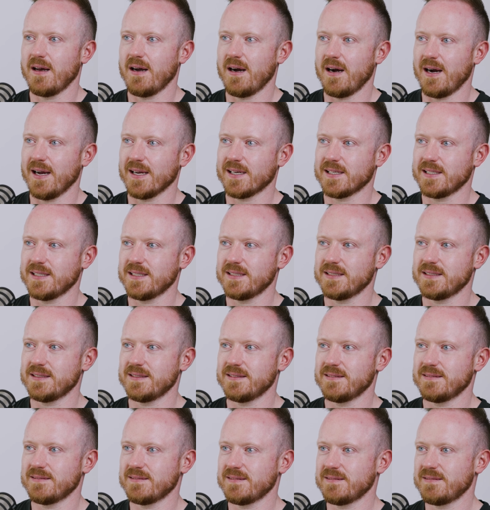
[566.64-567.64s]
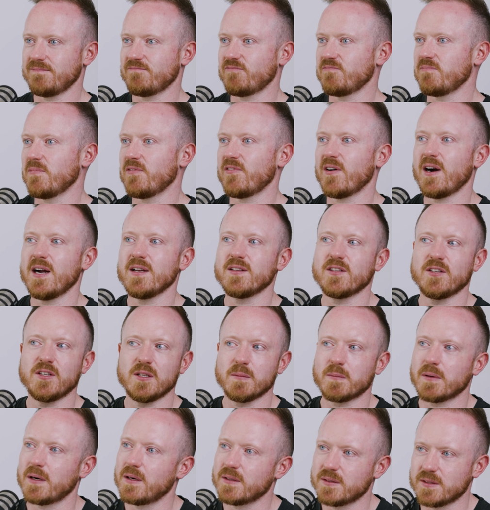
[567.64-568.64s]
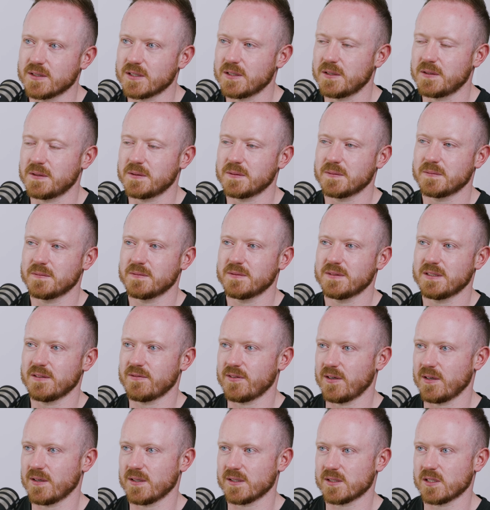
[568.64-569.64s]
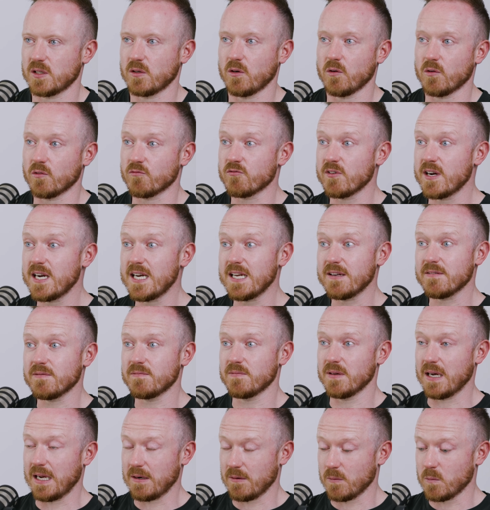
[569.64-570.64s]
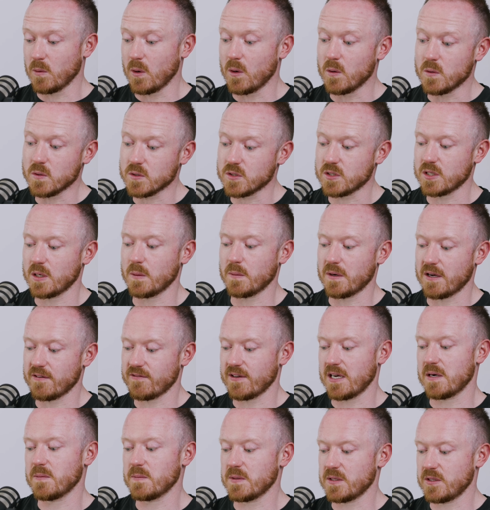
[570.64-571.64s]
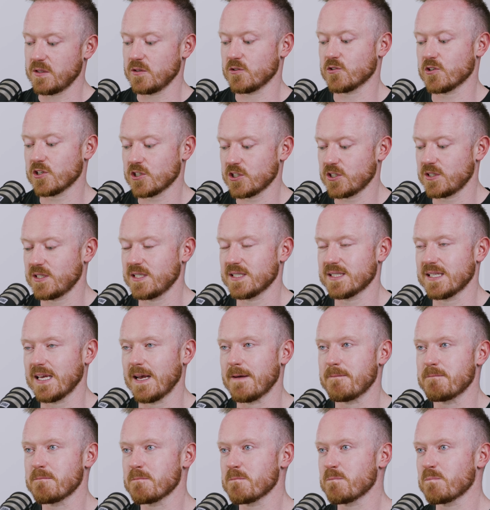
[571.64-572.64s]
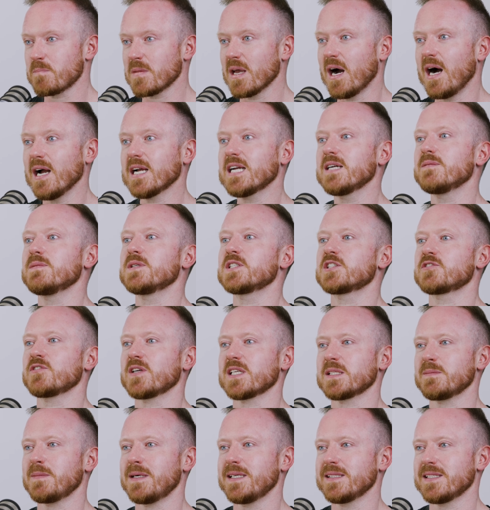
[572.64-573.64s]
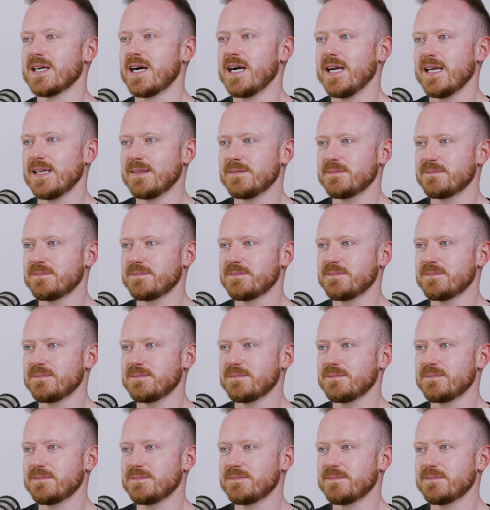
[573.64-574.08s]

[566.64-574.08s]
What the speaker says: I can find a new protocol to focus on. Or really, and what also I found with nutrition is that I can restrict my diet.